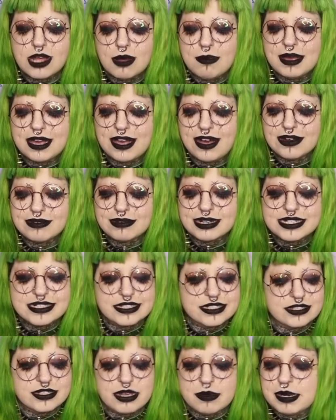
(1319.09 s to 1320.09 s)
Oh my God, I'm gonna
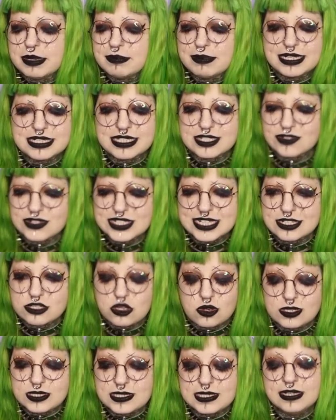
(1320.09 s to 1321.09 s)
do so many Bloodstock
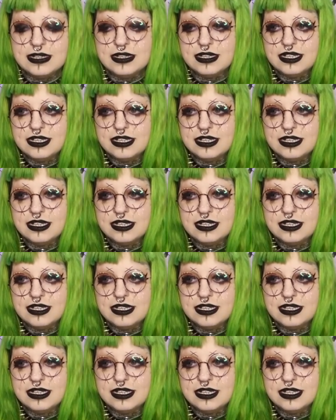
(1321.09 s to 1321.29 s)
TikToks.